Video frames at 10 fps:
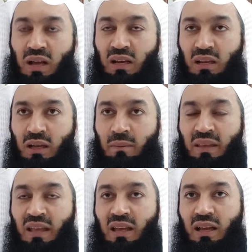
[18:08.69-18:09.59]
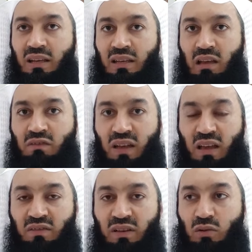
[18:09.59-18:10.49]
subhanAllah. Never
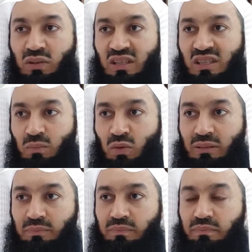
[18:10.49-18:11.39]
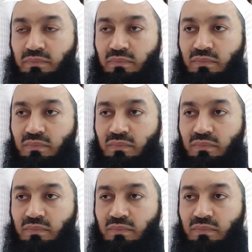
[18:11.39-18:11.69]
ever look at someone